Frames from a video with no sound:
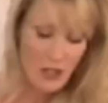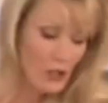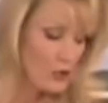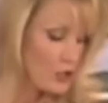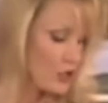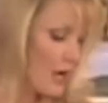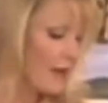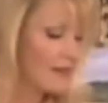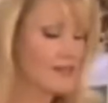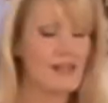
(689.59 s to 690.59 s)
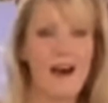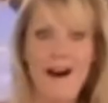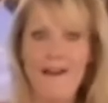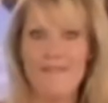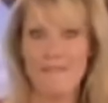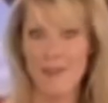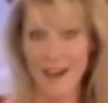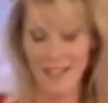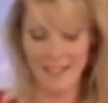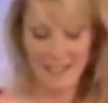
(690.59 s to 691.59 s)
Two shots of
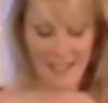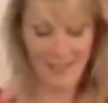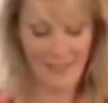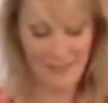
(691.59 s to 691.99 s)
vodka